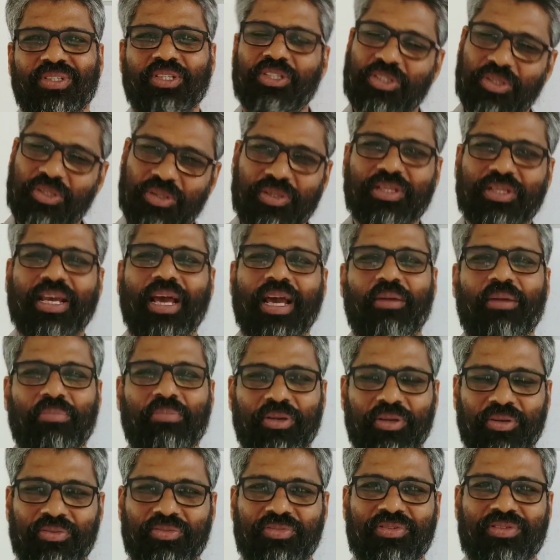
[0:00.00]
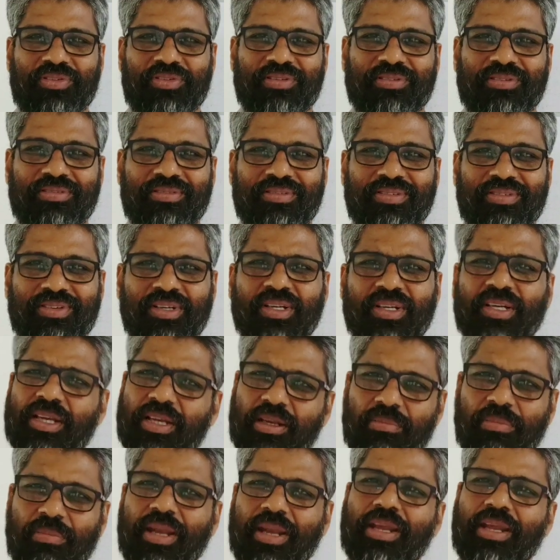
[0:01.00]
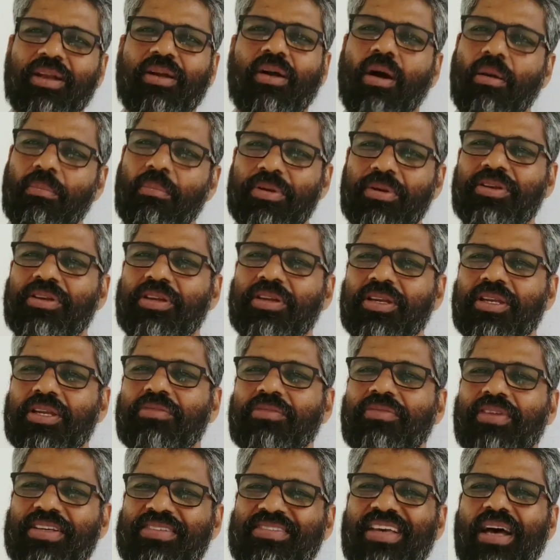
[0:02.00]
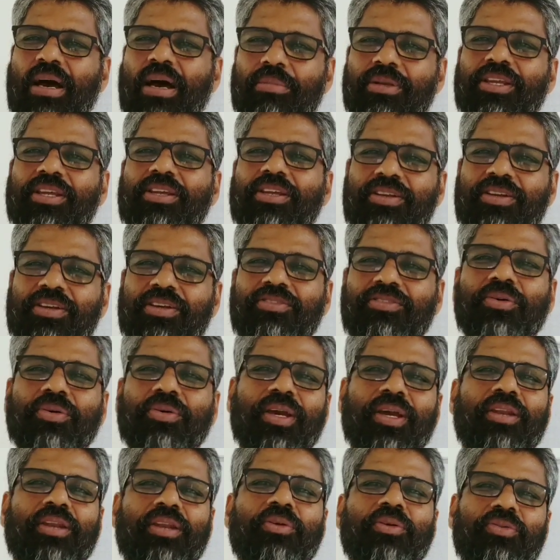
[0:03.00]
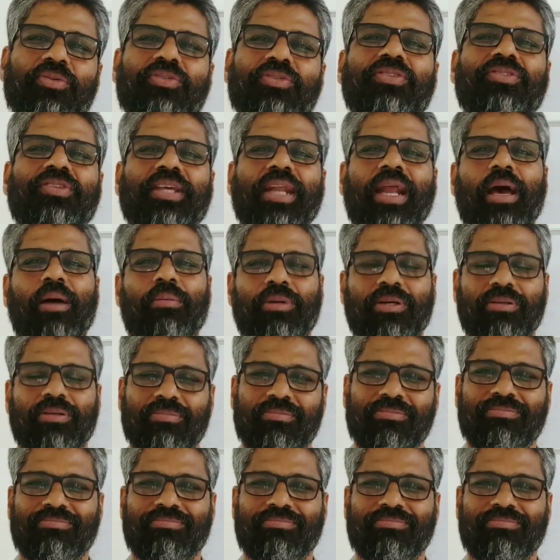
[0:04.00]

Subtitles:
Should can be used. In many competitive examinations, you can use this grammar.